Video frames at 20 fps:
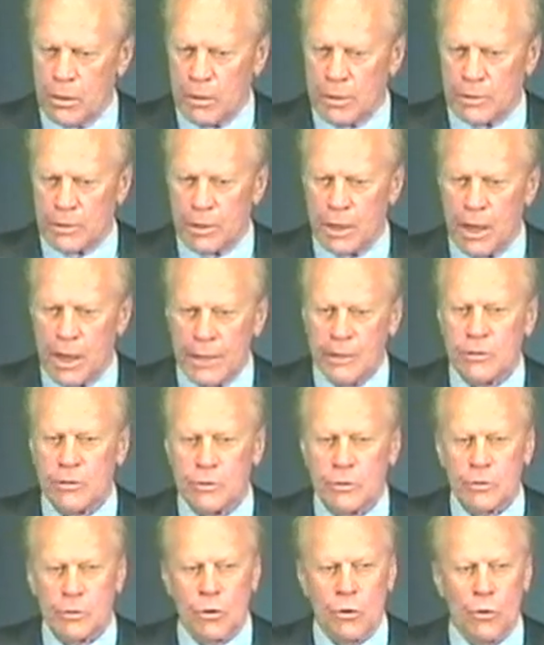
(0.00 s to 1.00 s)
The height
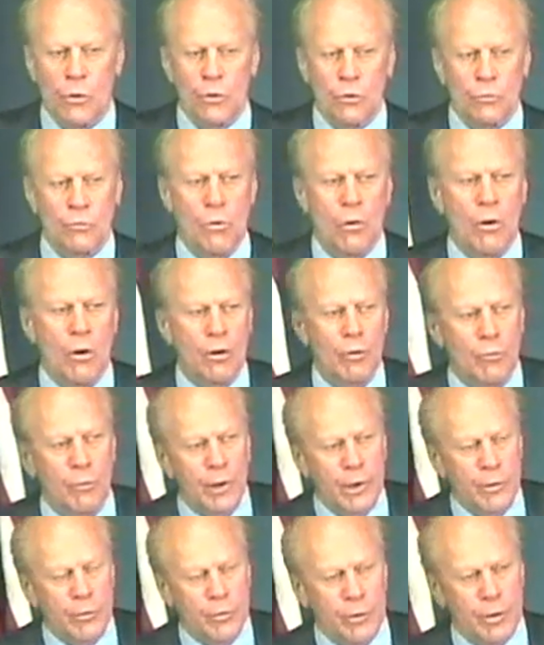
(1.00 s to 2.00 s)
of the Cold War,
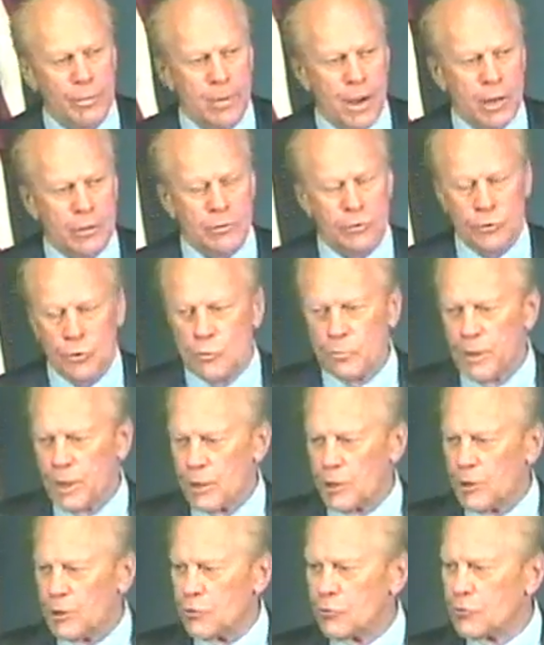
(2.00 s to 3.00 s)
we were about 2
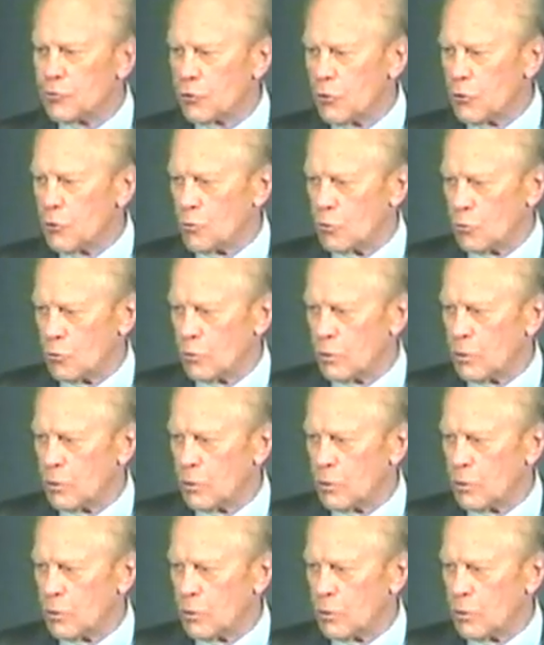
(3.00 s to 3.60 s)
million two